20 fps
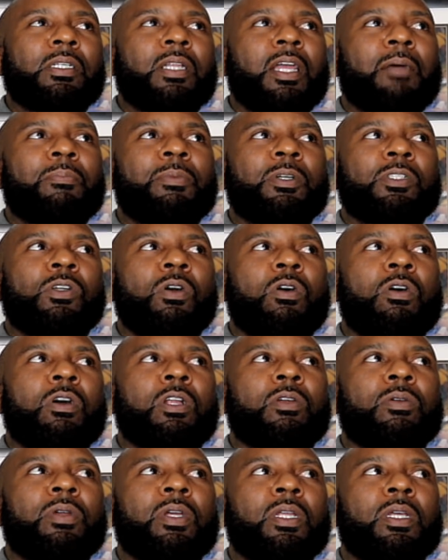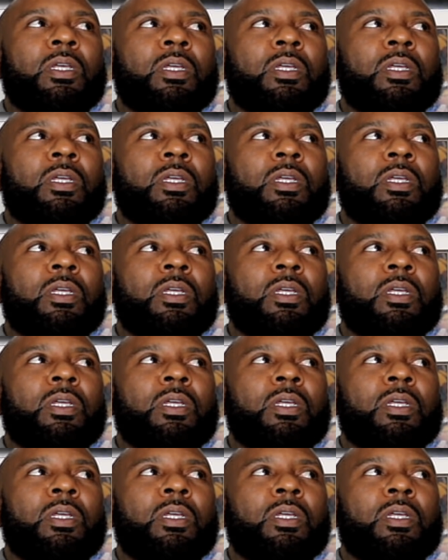how much harder it